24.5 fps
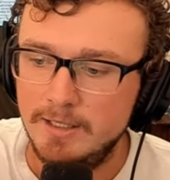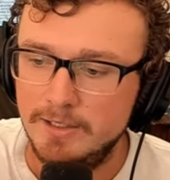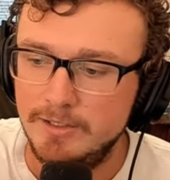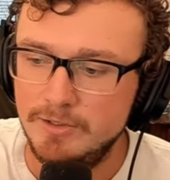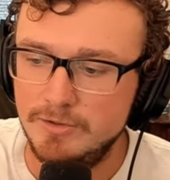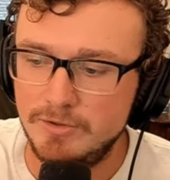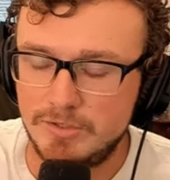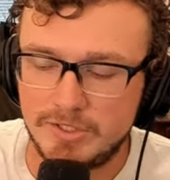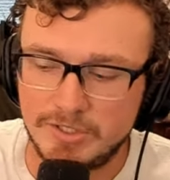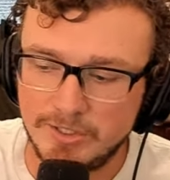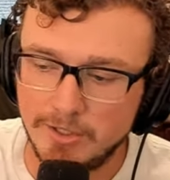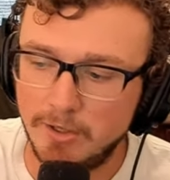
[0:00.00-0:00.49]

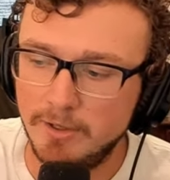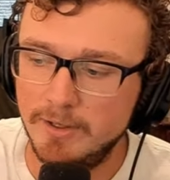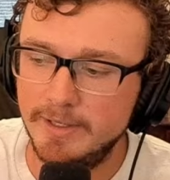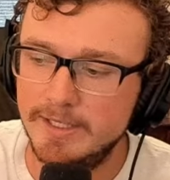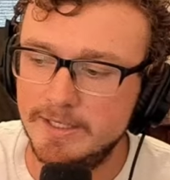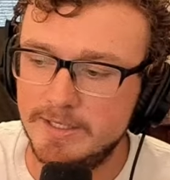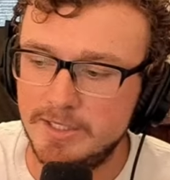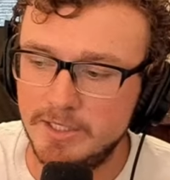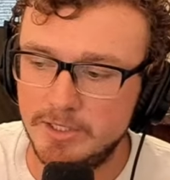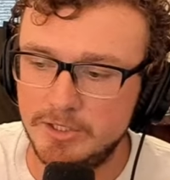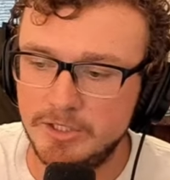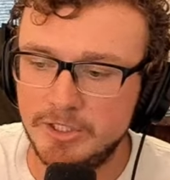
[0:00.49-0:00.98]
You start
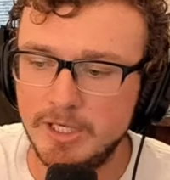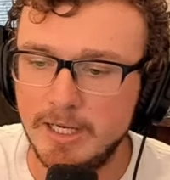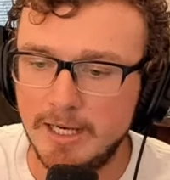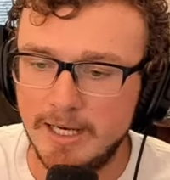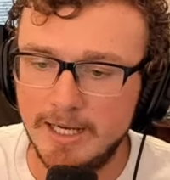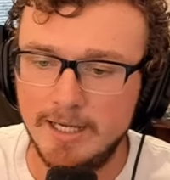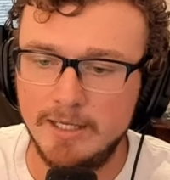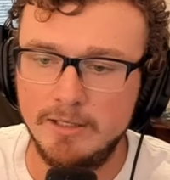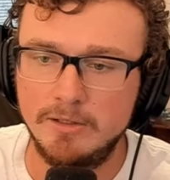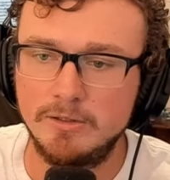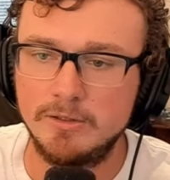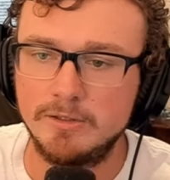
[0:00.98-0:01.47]
as a
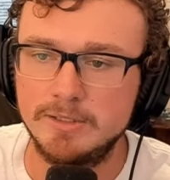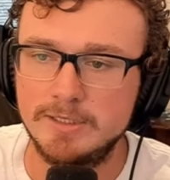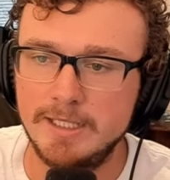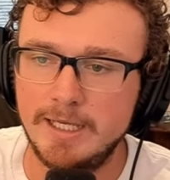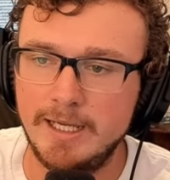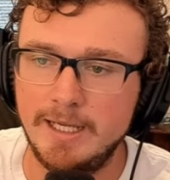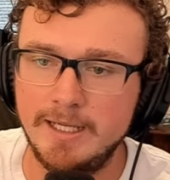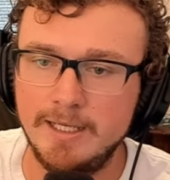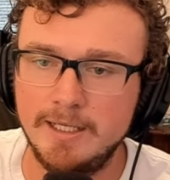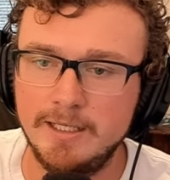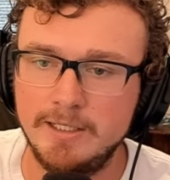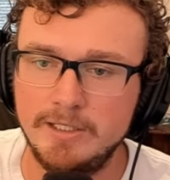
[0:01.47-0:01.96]
child
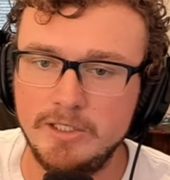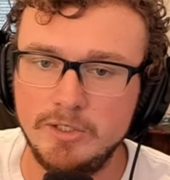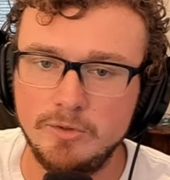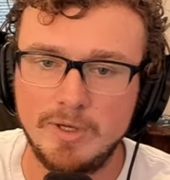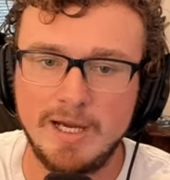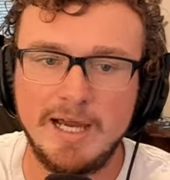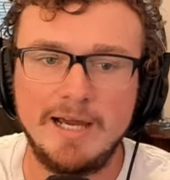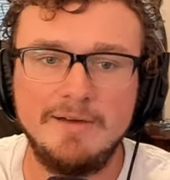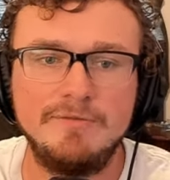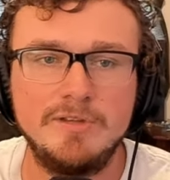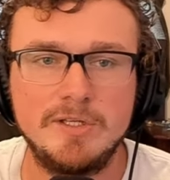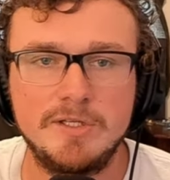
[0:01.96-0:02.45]
and you
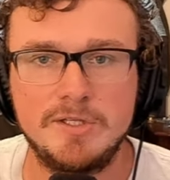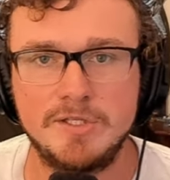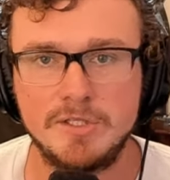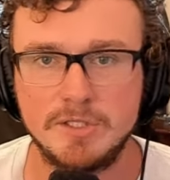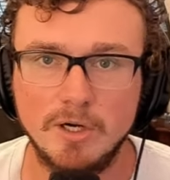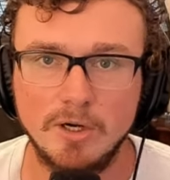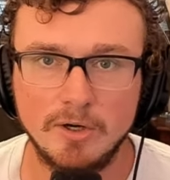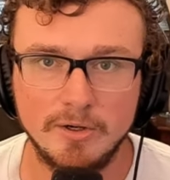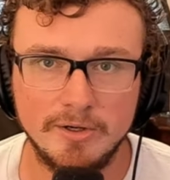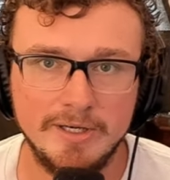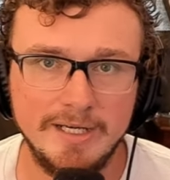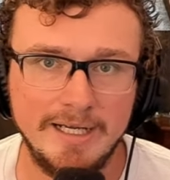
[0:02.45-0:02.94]
have this
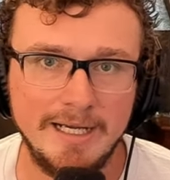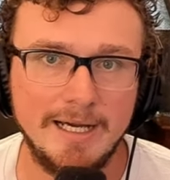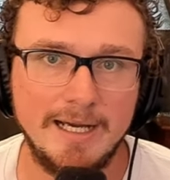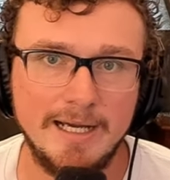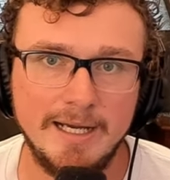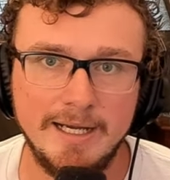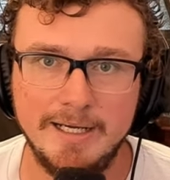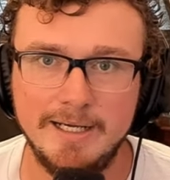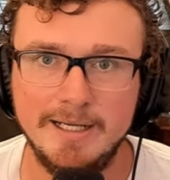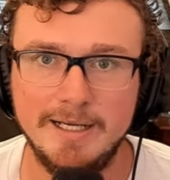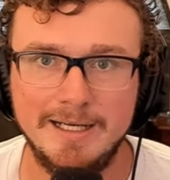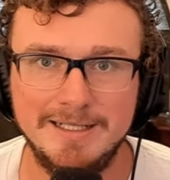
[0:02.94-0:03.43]

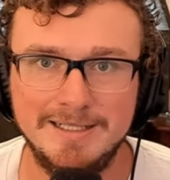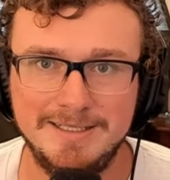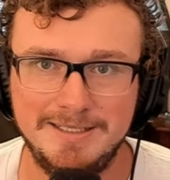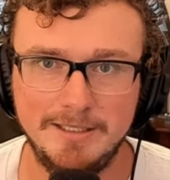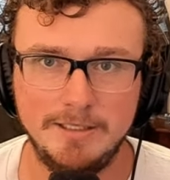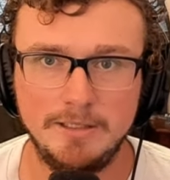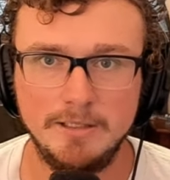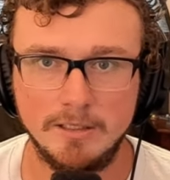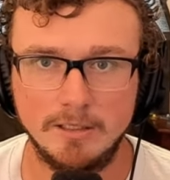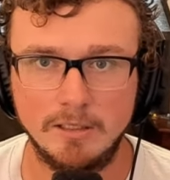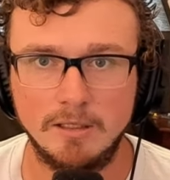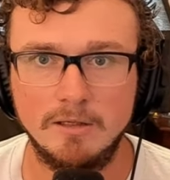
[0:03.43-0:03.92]
starry-eyed
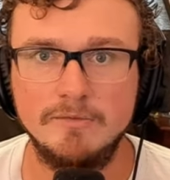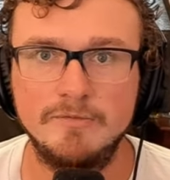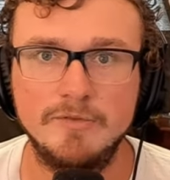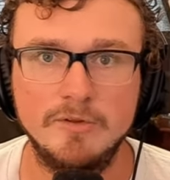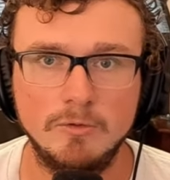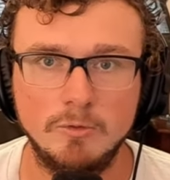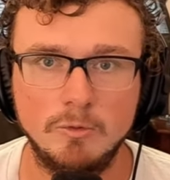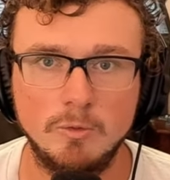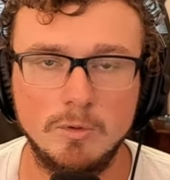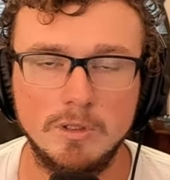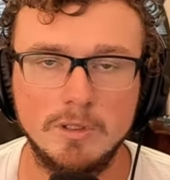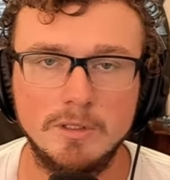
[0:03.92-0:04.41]
idea of
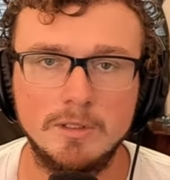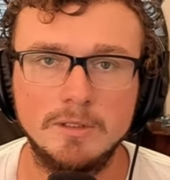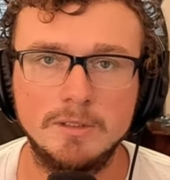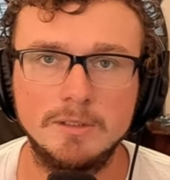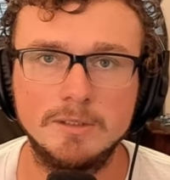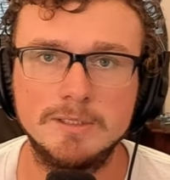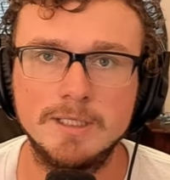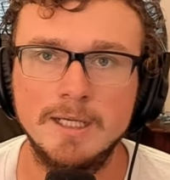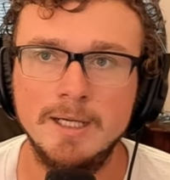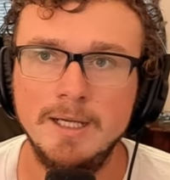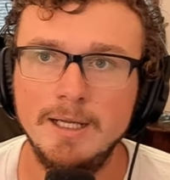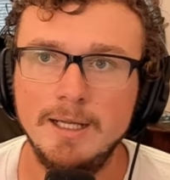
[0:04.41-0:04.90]
the
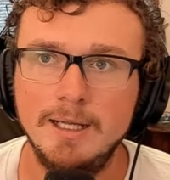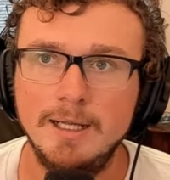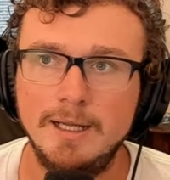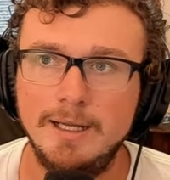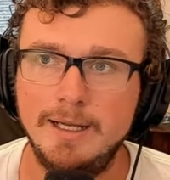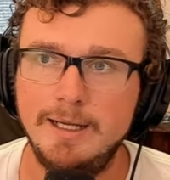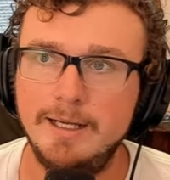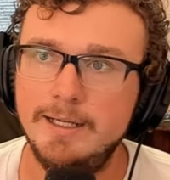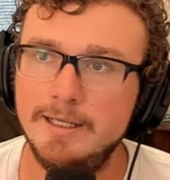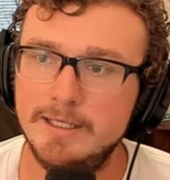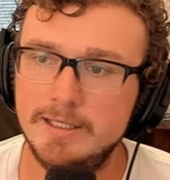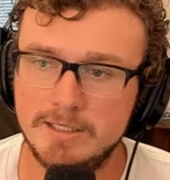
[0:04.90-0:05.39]
world.
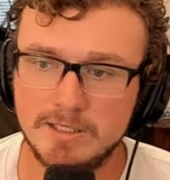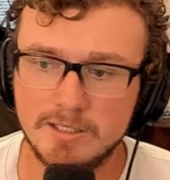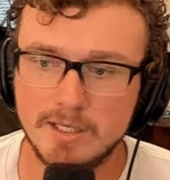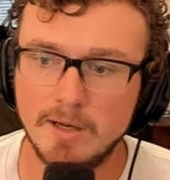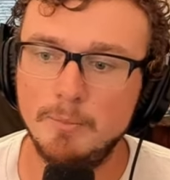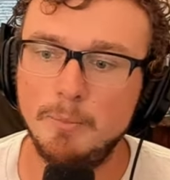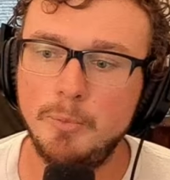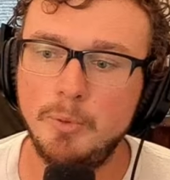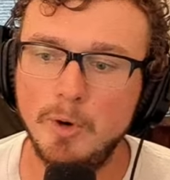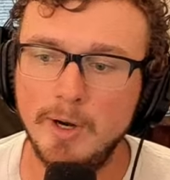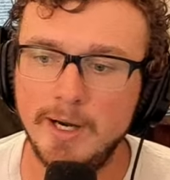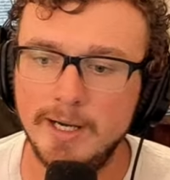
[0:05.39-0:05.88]
And at
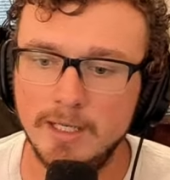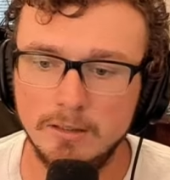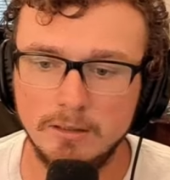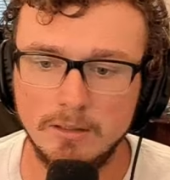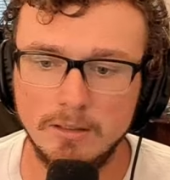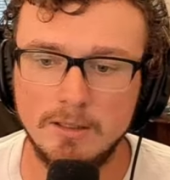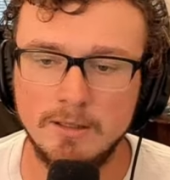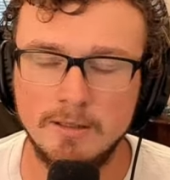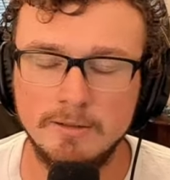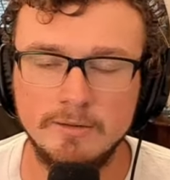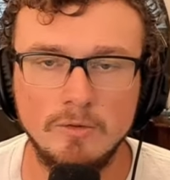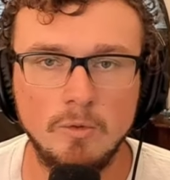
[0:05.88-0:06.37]
some point
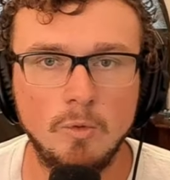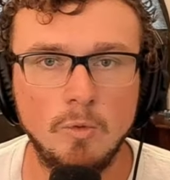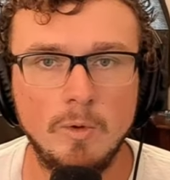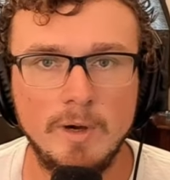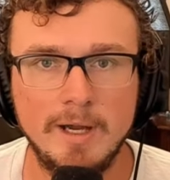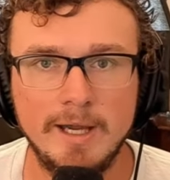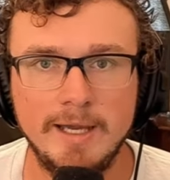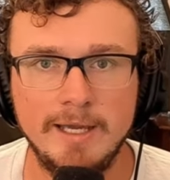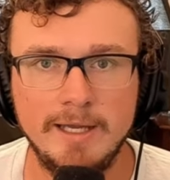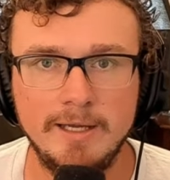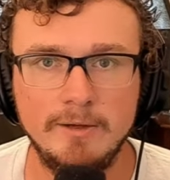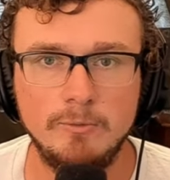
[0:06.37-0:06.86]
along the
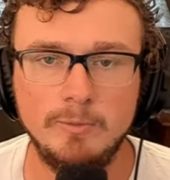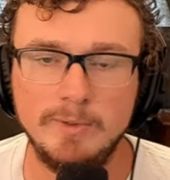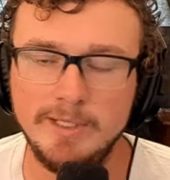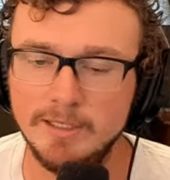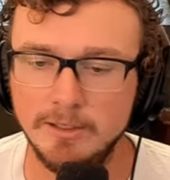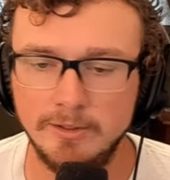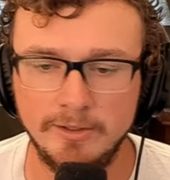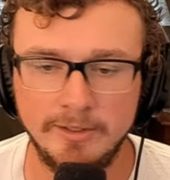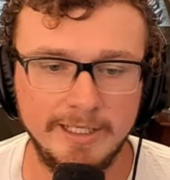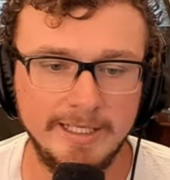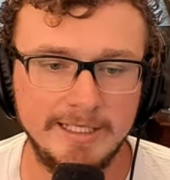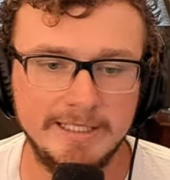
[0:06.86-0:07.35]
way, we
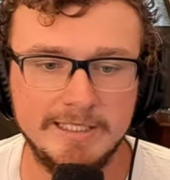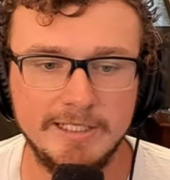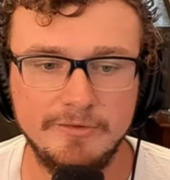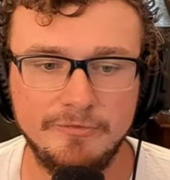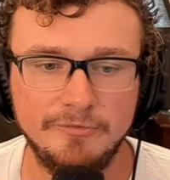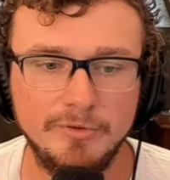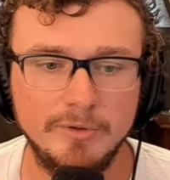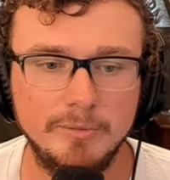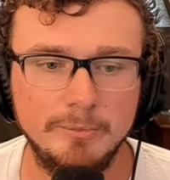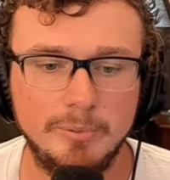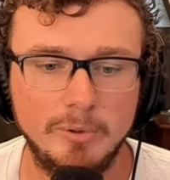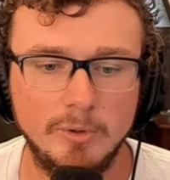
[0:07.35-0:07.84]
learn at
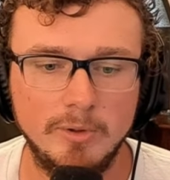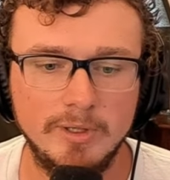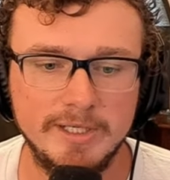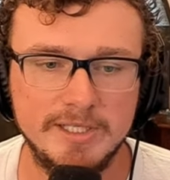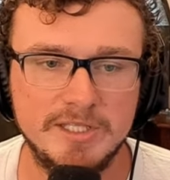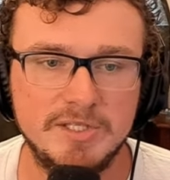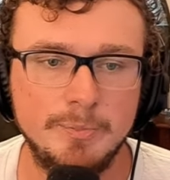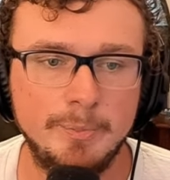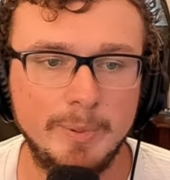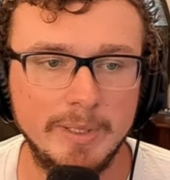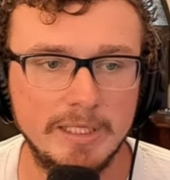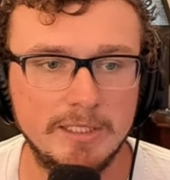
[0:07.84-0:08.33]
different
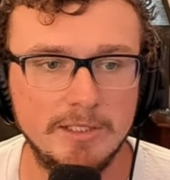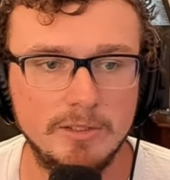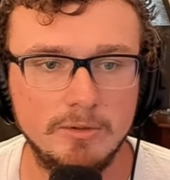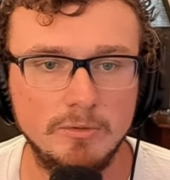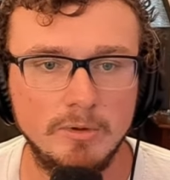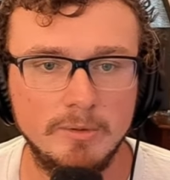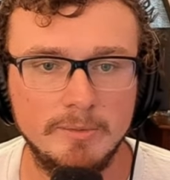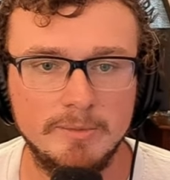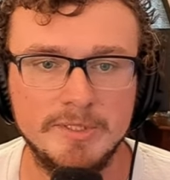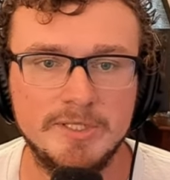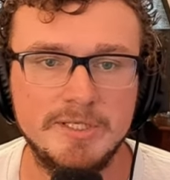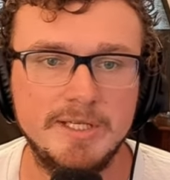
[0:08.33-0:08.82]
points, but
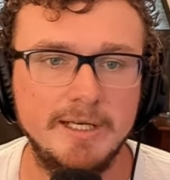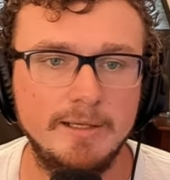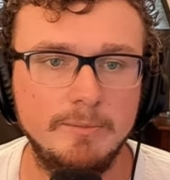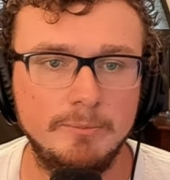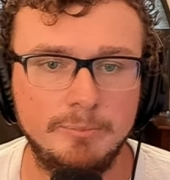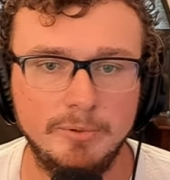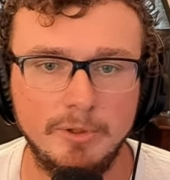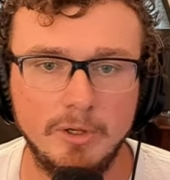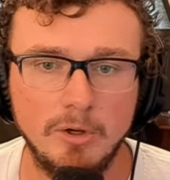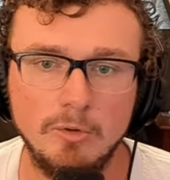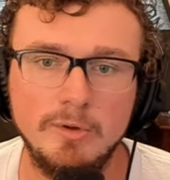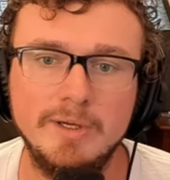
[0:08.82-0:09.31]
you almost
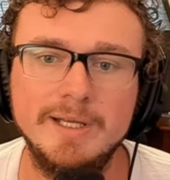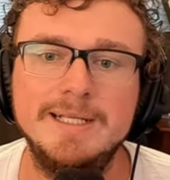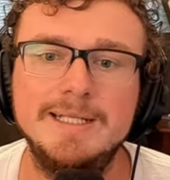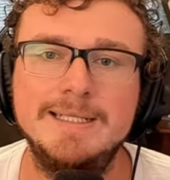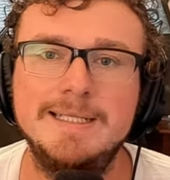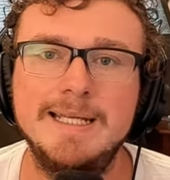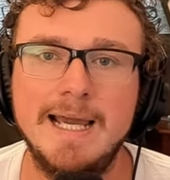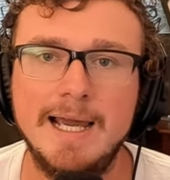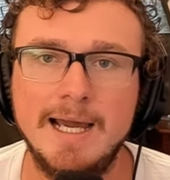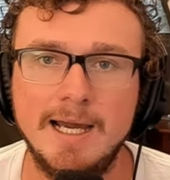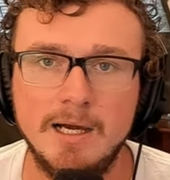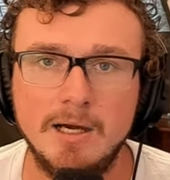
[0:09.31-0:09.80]
get broken
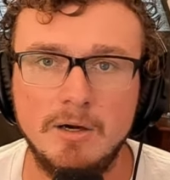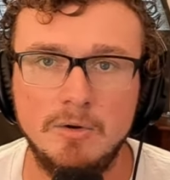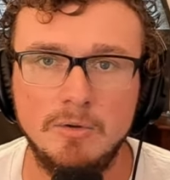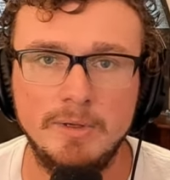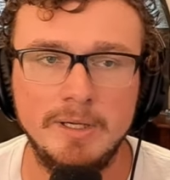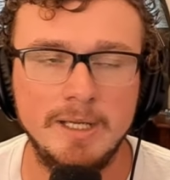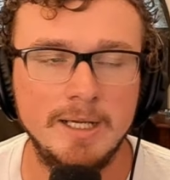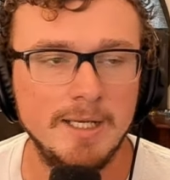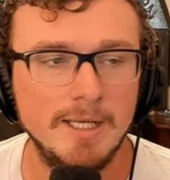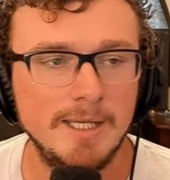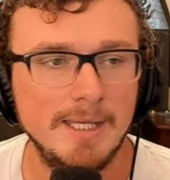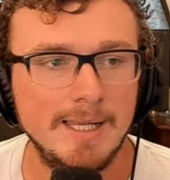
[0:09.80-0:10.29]

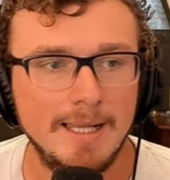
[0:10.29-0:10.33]
down.